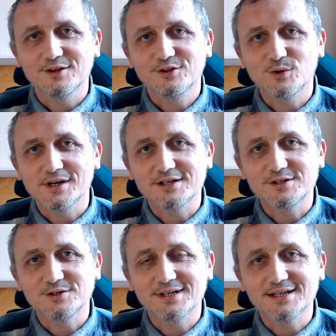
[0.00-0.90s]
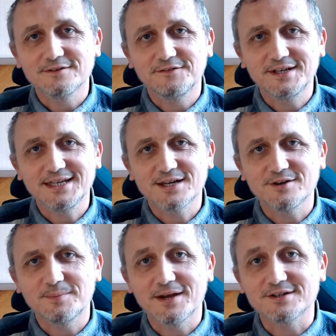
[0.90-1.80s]
I thought I'd do a little
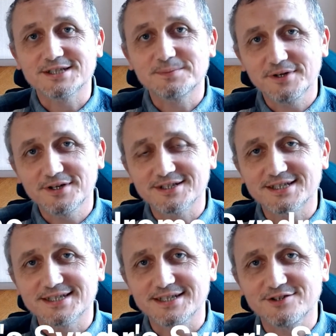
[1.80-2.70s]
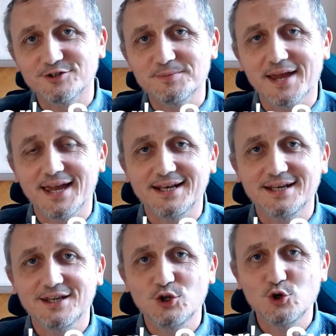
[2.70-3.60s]
video about Asperger's syndrome
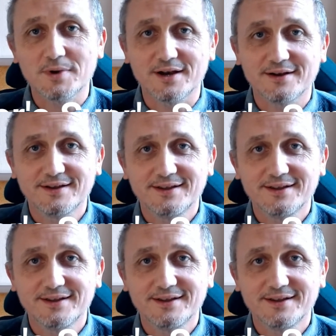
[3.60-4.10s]
and humour.